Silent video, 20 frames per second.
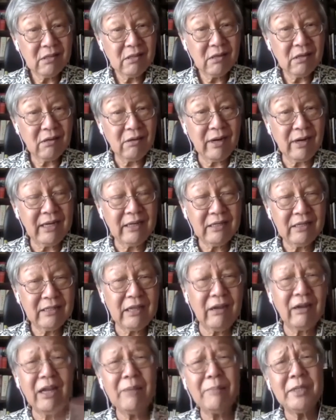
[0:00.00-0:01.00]
All right?
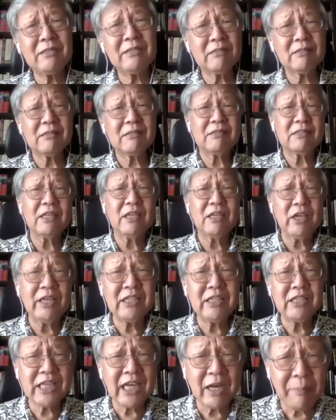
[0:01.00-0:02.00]
Now let me, in
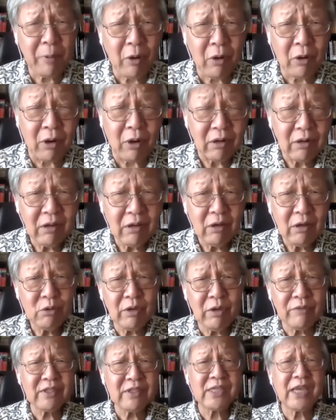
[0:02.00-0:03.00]
Singapore, you
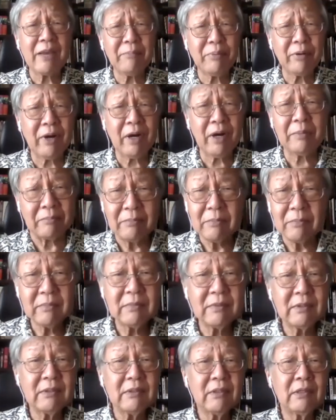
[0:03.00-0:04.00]
have the same problem,
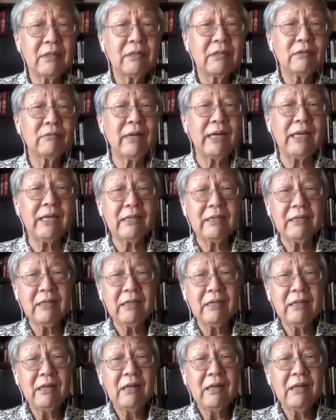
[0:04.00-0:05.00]
right?
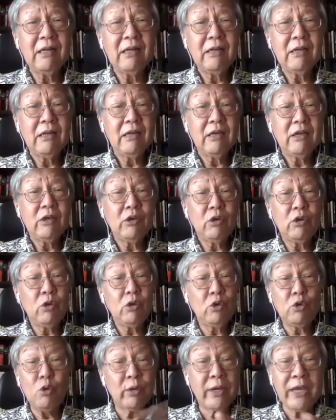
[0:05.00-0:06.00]

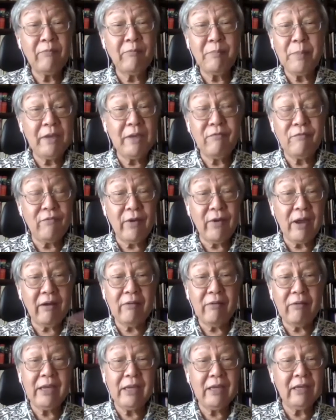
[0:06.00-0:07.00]
You can be
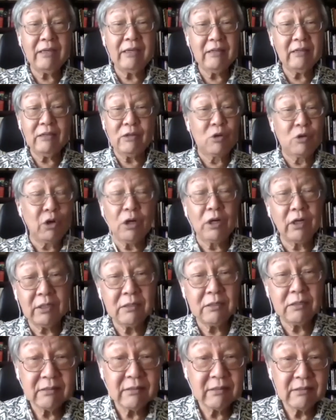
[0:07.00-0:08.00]
very good,
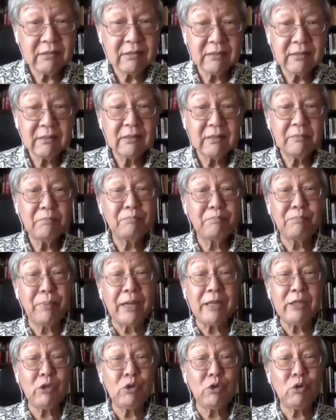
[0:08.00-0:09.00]

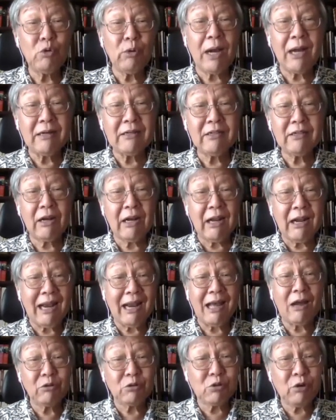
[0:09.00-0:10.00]
but you are not
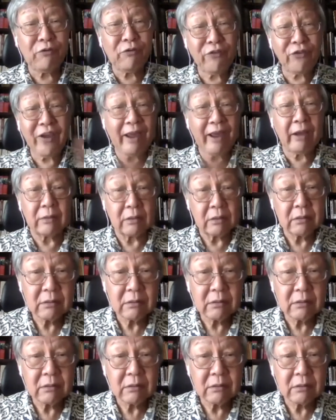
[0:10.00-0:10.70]
allowed to fail.